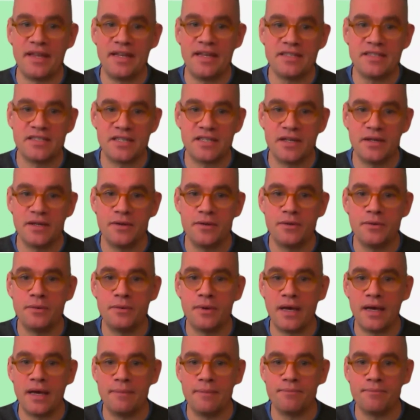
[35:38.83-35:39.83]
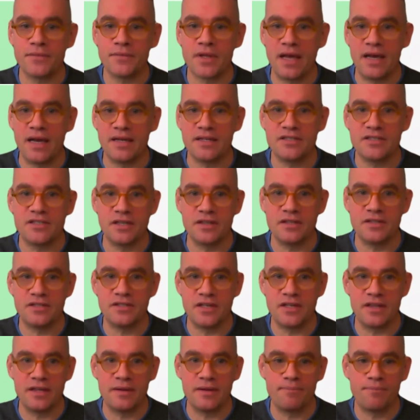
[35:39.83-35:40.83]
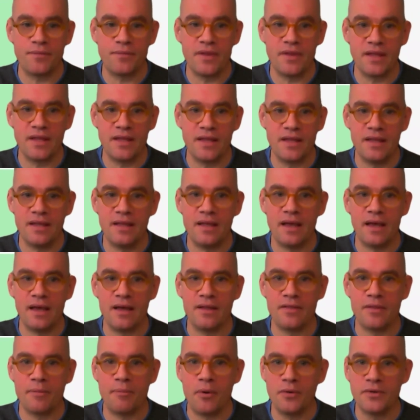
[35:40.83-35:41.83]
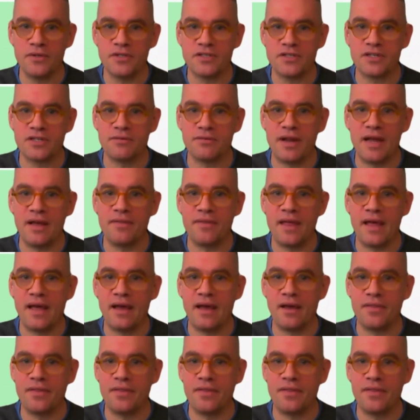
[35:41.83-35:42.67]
into to the points around that,